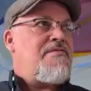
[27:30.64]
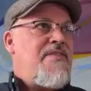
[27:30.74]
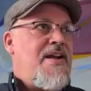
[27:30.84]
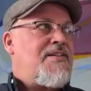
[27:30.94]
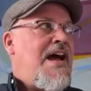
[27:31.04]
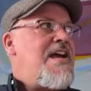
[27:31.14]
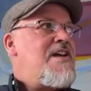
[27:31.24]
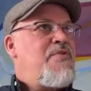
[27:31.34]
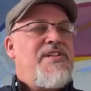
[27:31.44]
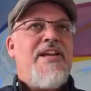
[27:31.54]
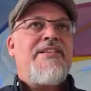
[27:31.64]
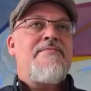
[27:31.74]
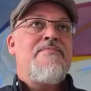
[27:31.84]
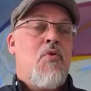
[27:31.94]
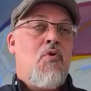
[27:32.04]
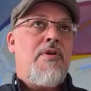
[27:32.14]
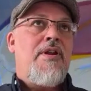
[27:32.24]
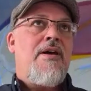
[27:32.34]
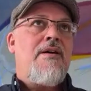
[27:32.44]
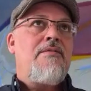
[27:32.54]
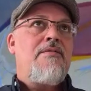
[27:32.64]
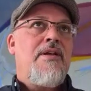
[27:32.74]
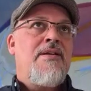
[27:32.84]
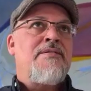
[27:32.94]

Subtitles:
driving factor. I appreciate them more now